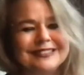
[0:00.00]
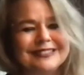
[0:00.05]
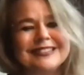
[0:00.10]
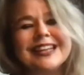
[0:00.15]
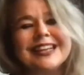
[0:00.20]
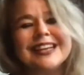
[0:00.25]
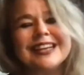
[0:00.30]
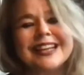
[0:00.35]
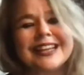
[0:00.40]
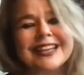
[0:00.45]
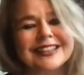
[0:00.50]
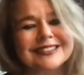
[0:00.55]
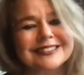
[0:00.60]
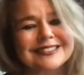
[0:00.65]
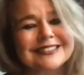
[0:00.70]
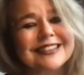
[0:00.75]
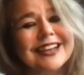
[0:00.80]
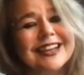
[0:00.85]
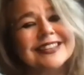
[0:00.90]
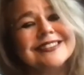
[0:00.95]
stealing and
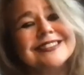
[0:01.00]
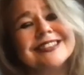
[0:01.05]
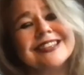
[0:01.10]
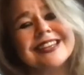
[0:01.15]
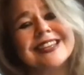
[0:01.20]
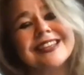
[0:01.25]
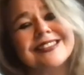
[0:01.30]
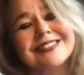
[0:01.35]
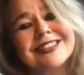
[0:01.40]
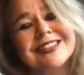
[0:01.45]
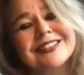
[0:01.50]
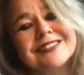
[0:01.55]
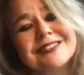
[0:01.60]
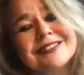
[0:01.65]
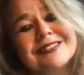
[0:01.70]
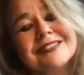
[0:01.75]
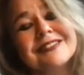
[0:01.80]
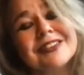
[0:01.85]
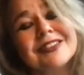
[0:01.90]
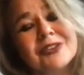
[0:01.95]
citing that
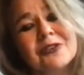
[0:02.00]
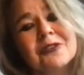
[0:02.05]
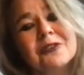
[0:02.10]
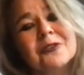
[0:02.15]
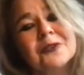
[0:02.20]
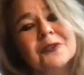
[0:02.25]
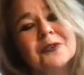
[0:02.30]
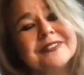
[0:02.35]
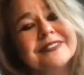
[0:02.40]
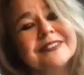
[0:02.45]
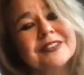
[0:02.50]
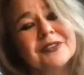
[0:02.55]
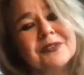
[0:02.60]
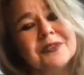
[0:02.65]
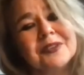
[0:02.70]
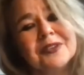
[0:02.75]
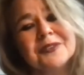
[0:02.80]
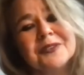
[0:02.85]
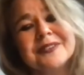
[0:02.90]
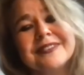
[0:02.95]
that mm-hmm. you're also
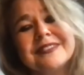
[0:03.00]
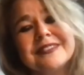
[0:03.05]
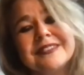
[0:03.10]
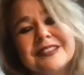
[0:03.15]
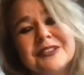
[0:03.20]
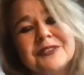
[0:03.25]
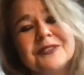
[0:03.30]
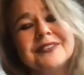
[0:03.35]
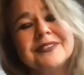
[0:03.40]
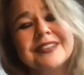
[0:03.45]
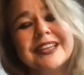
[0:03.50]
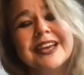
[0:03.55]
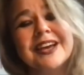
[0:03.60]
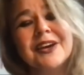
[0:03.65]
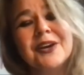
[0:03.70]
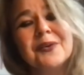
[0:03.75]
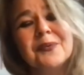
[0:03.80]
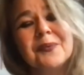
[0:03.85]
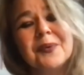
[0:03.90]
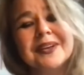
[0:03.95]
use using
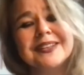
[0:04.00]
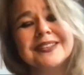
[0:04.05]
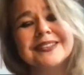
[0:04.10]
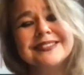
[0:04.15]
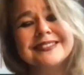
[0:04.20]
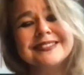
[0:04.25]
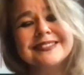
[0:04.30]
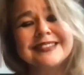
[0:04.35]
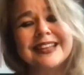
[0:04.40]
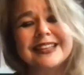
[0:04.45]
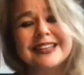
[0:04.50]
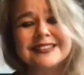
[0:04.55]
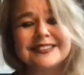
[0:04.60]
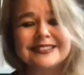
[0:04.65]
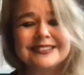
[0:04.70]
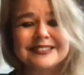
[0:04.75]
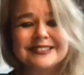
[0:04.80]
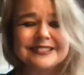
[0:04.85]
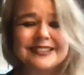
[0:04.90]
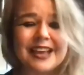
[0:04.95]
her words
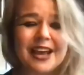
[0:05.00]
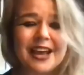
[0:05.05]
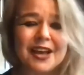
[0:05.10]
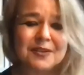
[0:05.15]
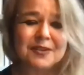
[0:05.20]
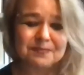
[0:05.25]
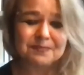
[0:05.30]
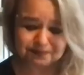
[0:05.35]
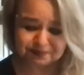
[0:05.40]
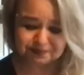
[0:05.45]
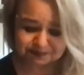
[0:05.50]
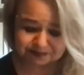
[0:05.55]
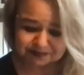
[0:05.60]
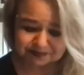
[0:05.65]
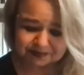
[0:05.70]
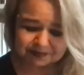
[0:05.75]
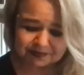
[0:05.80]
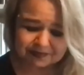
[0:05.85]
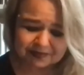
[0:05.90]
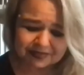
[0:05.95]
and um,
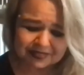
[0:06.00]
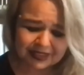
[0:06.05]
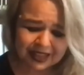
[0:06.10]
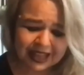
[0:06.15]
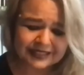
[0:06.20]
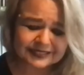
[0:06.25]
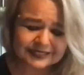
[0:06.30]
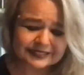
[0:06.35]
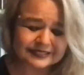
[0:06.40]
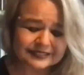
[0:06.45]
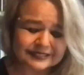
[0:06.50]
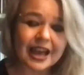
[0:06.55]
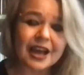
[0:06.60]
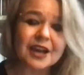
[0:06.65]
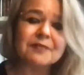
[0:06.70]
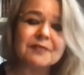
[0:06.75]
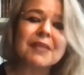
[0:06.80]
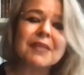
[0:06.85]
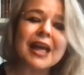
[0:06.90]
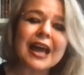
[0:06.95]
as
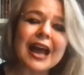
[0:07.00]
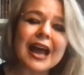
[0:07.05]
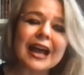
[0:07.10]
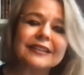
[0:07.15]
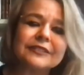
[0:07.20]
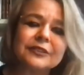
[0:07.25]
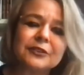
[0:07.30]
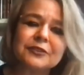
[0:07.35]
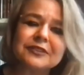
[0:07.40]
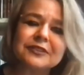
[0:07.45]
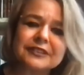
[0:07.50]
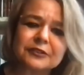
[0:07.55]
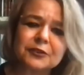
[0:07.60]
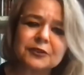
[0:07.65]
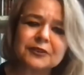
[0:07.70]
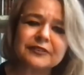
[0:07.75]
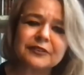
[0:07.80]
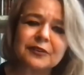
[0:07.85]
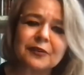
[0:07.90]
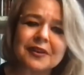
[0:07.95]
um, as you did
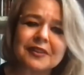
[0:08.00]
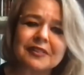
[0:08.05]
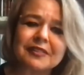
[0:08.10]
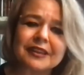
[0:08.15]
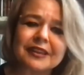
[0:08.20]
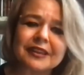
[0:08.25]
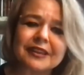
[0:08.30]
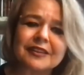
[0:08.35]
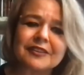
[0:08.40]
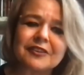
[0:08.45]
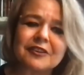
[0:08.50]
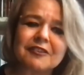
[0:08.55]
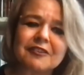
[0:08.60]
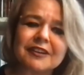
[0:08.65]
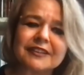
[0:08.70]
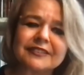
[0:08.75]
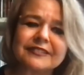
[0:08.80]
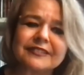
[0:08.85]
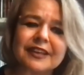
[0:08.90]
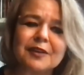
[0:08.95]
also I think in your
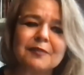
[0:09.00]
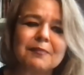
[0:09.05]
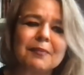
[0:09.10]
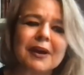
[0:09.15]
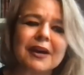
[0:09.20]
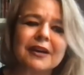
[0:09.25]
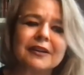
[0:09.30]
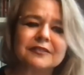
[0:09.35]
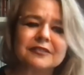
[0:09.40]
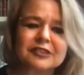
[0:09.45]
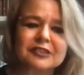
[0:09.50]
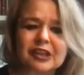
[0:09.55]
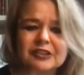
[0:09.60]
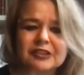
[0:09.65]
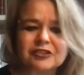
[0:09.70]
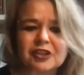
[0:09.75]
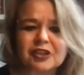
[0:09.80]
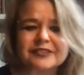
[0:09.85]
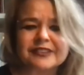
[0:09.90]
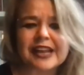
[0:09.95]
essay about
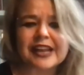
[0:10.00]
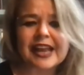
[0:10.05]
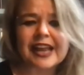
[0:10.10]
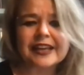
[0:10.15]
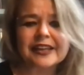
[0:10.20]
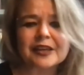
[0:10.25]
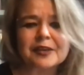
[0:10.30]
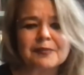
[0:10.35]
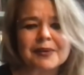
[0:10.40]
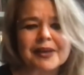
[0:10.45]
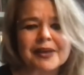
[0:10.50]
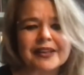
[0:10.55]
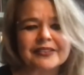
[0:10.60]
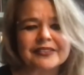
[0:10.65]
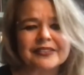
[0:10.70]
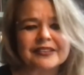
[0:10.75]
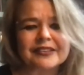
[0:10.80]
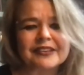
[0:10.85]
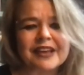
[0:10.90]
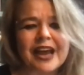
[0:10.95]
Chantal
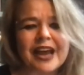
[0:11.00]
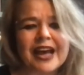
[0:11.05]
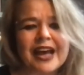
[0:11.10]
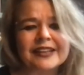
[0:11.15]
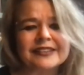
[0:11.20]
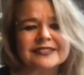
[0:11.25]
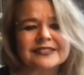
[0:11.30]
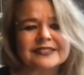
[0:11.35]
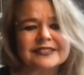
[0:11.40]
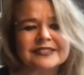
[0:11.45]
Akerman and